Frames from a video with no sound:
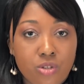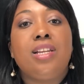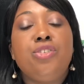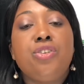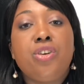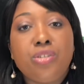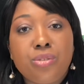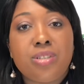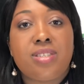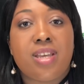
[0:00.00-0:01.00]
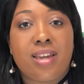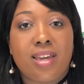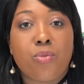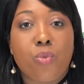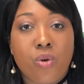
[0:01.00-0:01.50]
And then you go to the
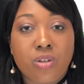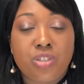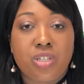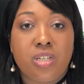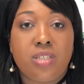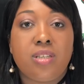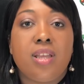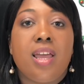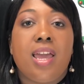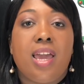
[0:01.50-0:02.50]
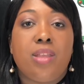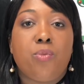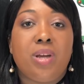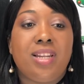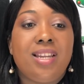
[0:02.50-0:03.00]
second worksheet,
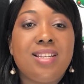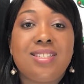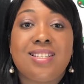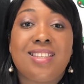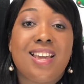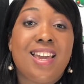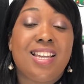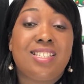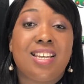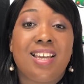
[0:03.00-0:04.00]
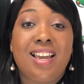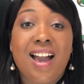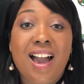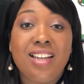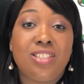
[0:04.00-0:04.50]
and what it is it's a
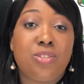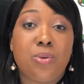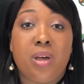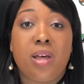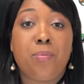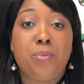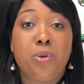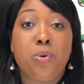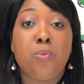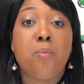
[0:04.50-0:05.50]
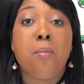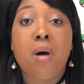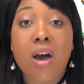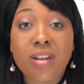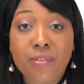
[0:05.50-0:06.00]
guide to help you
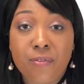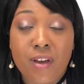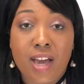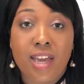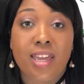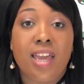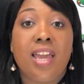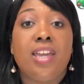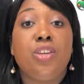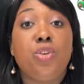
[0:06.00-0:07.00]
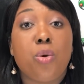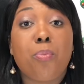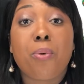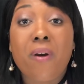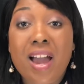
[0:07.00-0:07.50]
modify your
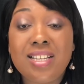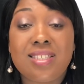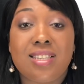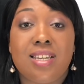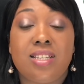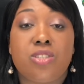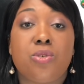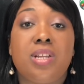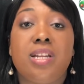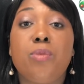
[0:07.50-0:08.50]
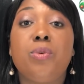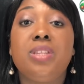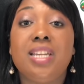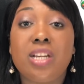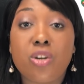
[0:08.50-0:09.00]
pricing so that it
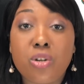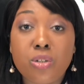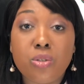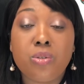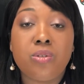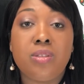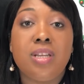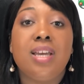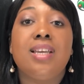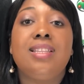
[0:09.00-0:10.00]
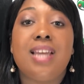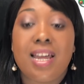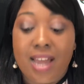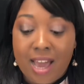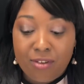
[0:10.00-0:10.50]
would include
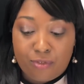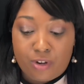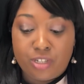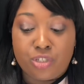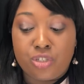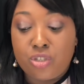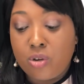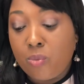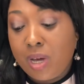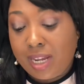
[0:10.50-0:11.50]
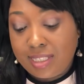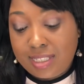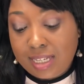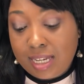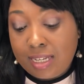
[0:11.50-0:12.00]
that average. So what I
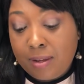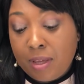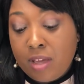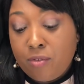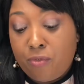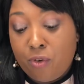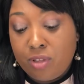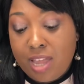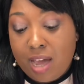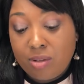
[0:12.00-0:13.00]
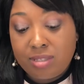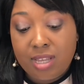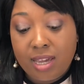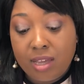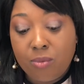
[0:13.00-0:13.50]
did for that
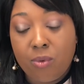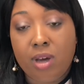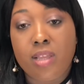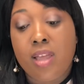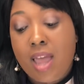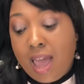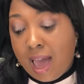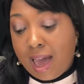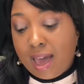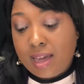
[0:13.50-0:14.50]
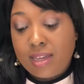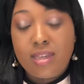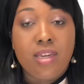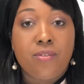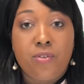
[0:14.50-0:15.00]
second one, I
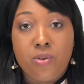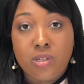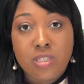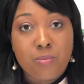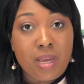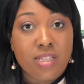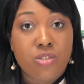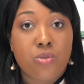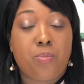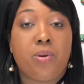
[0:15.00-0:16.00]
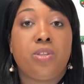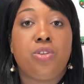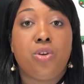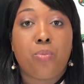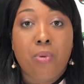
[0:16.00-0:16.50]
give you a space to put
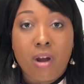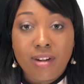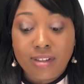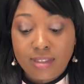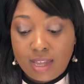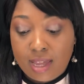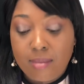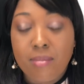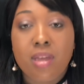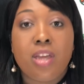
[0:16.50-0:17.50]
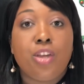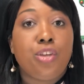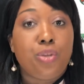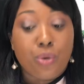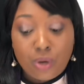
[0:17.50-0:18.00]
your product name,
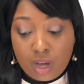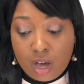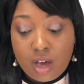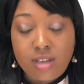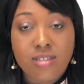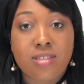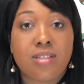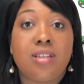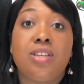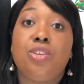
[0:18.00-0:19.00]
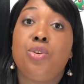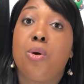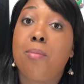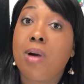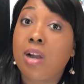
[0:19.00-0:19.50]
your cost,
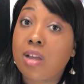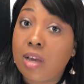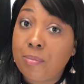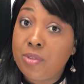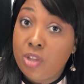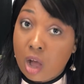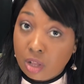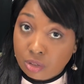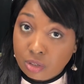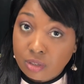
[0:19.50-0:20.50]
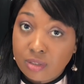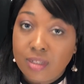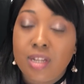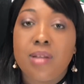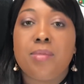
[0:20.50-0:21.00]
your markup dollar,
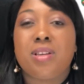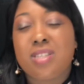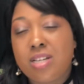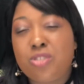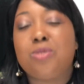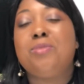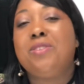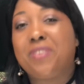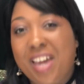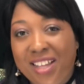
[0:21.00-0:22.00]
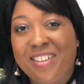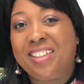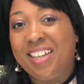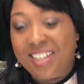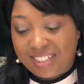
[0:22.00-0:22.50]
because I assume you've
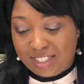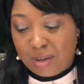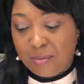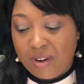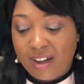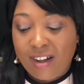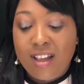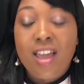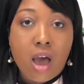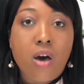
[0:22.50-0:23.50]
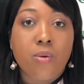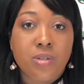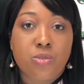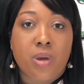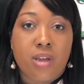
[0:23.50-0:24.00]
calculated somewhere. I
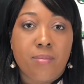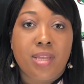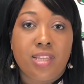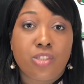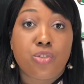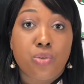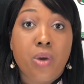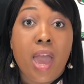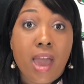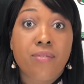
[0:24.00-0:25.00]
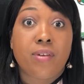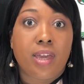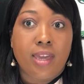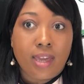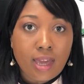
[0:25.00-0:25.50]
always recommend that you have
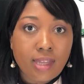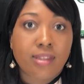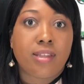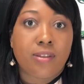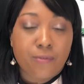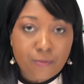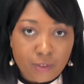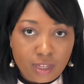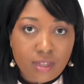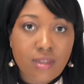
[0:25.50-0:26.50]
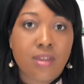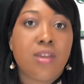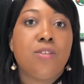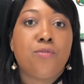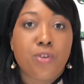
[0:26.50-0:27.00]
a handling fee
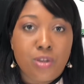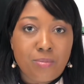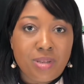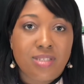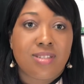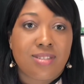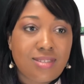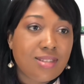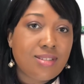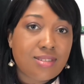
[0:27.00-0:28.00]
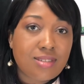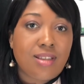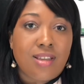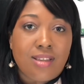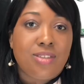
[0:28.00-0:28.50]
for your business since
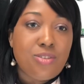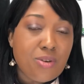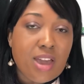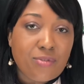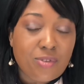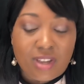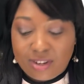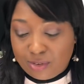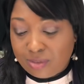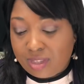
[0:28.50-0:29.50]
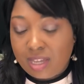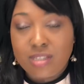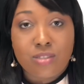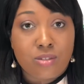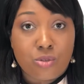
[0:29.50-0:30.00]
you have to handle
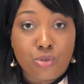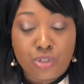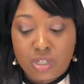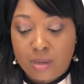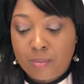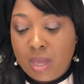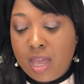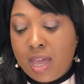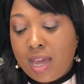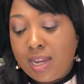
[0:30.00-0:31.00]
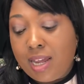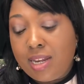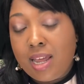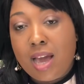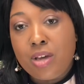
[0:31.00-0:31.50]
things to ship. And
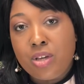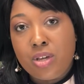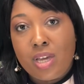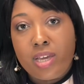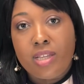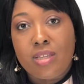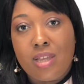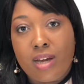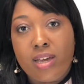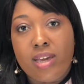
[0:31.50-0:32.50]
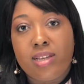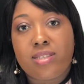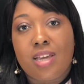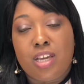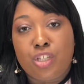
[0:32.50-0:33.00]
then there
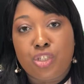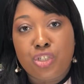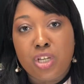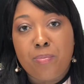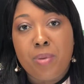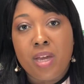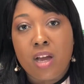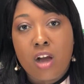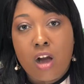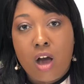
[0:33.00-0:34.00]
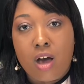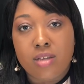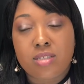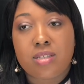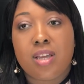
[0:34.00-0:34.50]
is a shipping
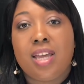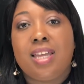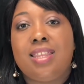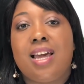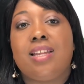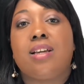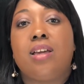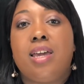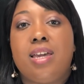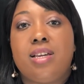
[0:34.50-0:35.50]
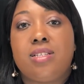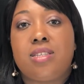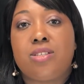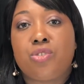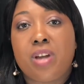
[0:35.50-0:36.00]
cost that
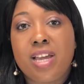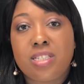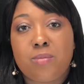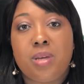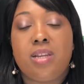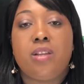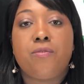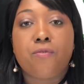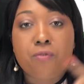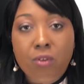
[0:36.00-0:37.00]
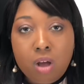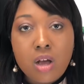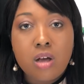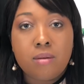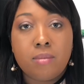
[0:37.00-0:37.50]
is transmitted
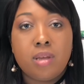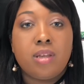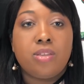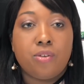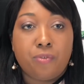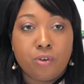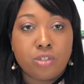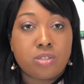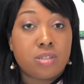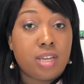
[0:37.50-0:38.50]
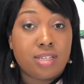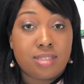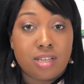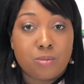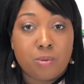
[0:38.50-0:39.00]
from the first
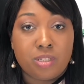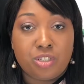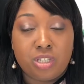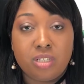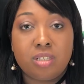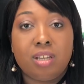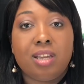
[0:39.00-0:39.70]
Excel spreadsheet.